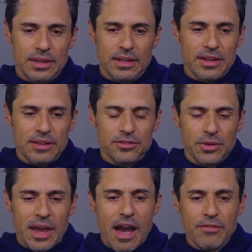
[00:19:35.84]
And so
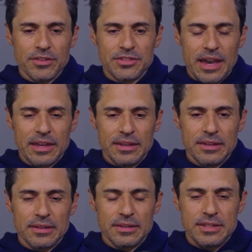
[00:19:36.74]
to have a second
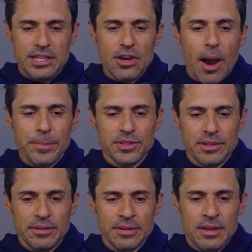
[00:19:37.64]
tee
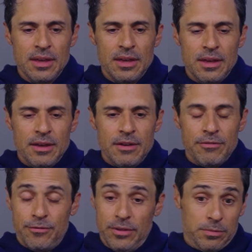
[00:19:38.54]
option,
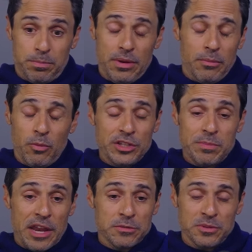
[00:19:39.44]
and Waste
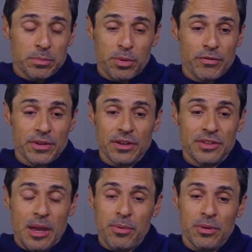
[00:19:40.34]
Management's a perfect
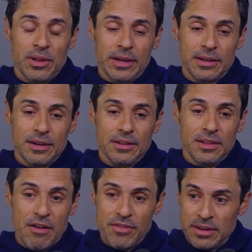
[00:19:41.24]
example. Like
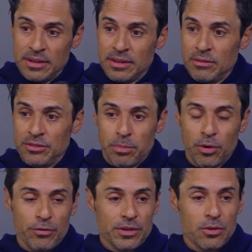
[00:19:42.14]
11 is a
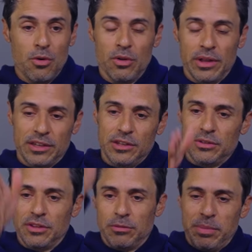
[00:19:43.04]
perfect hole. Like, you know,
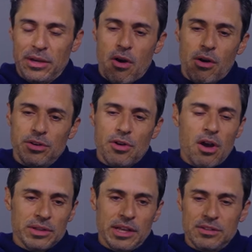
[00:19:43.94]
it's big, hard
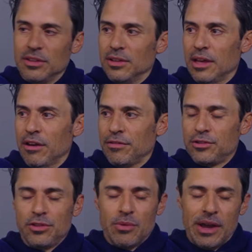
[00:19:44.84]
dog leg to the left,
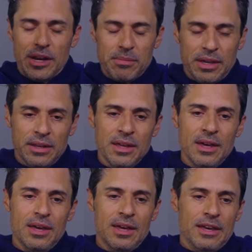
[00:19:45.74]
to the right. I mean,
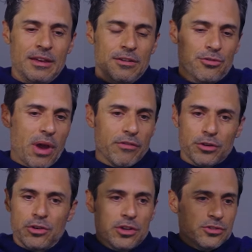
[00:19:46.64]
driver
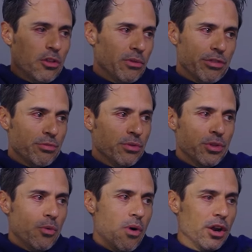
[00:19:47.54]
cooks all the way through into
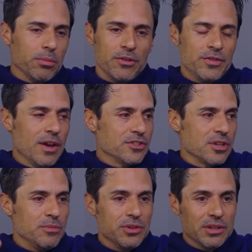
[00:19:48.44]
the water. But if you have
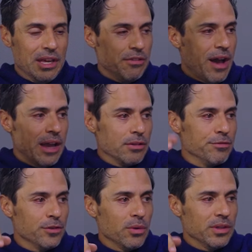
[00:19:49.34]
something you could hit high and
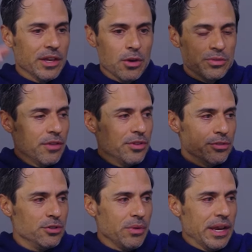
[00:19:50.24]
floaty that goes out there
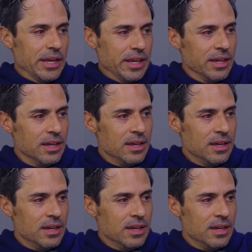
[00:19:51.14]
280